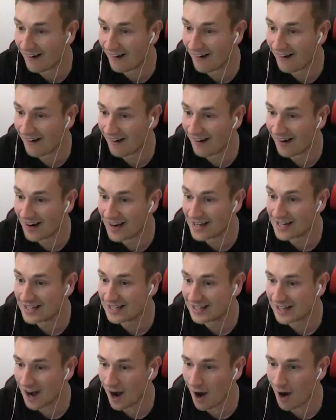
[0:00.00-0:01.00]
No, they haven't.
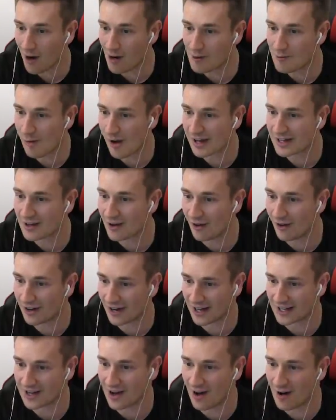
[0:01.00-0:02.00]
No, they haven't. Oh my, my god!
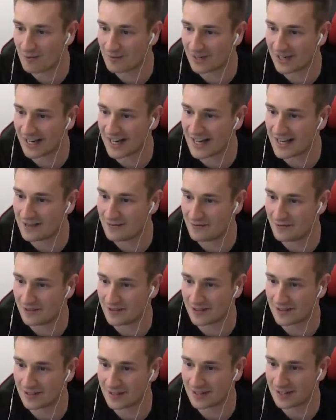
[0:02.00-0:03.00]
Watch. I can't believe.
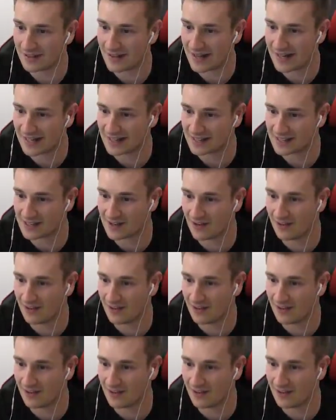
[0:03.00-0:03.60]
I cleared it. I cleared it.